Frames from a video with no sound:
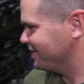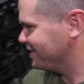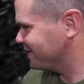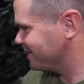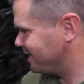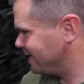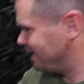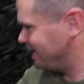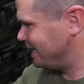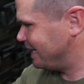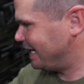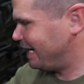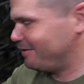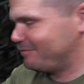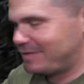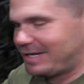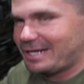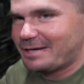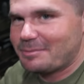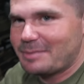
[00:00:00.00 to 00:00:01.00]
the gun
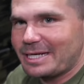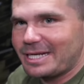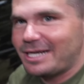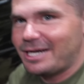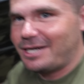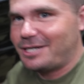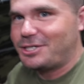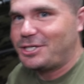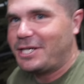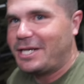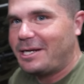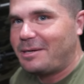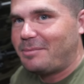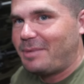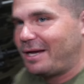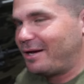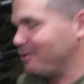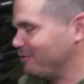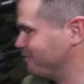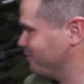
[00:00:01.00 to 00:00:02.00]
I've kind of been gushing
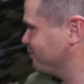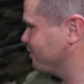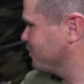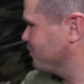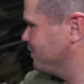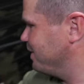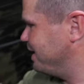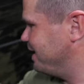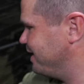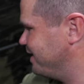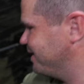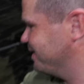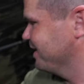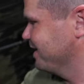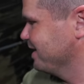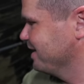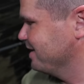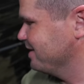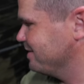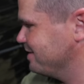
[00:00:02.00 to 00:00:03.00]
about for a week.
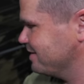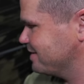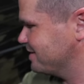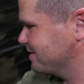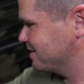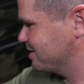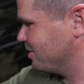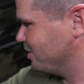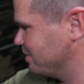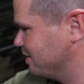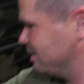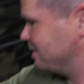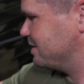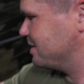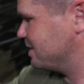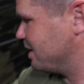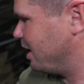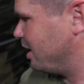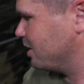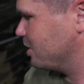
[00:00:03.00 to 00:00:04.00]
This is called the
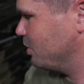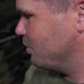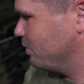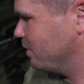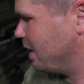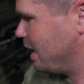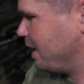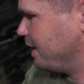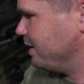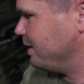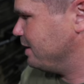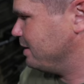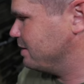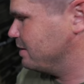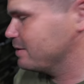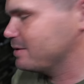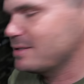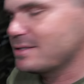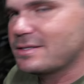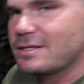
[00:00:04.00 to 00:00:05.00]
Sako 90.
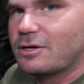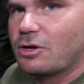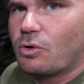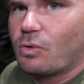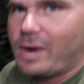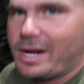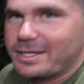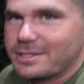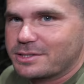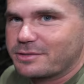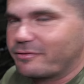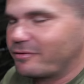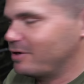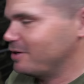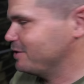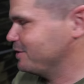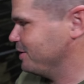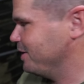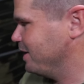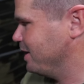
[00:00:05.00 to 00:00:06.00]
This is the Quest
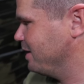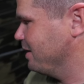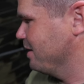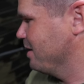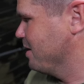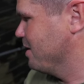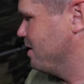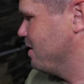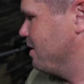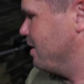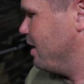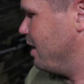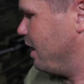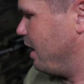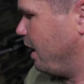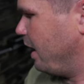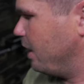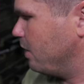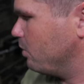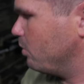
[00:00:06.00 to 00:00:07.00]
version.
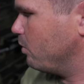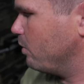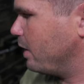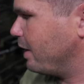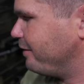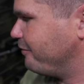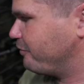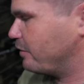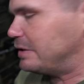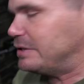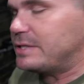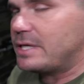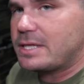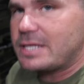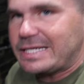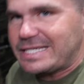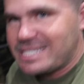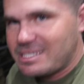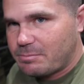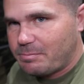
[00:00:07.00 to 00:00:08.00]
And when I first saw
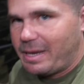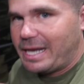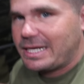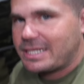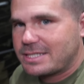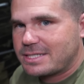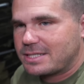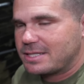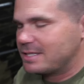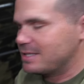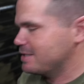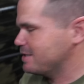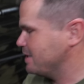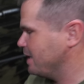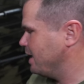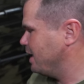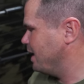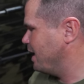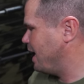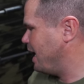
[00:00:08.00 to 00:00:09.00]
the specs of this
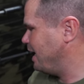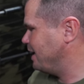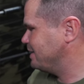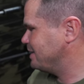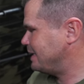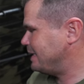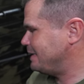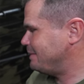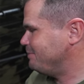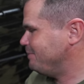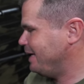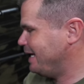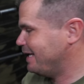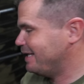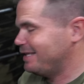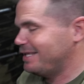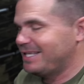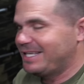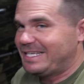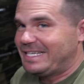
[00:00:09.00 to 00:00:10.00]
gun, I thought,
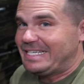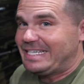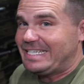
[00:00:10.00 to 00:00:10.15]
man,